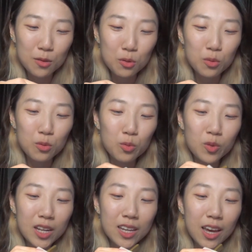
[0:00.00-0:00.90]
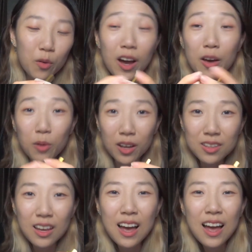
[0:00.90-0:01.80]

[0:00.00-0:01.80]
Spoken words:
to really get what I want.